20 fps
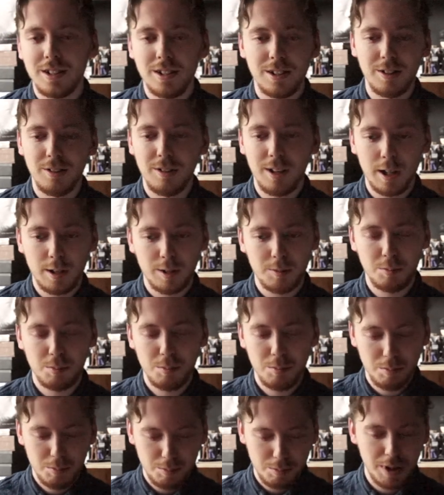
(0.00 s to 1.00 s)
You know, like
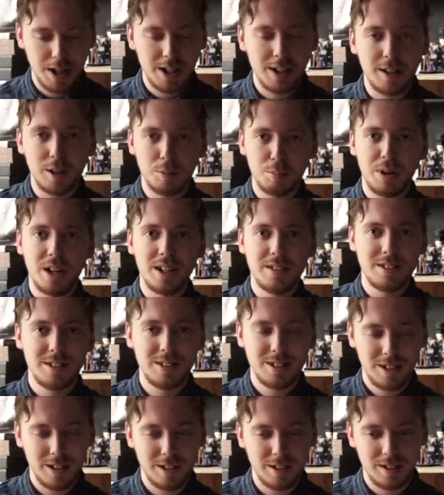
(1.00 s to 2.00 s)
baking a pot
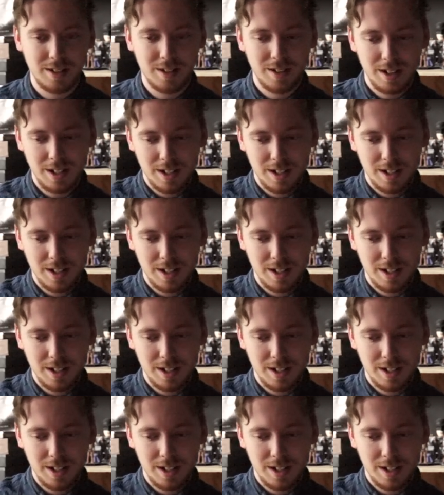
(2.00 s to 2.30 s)
on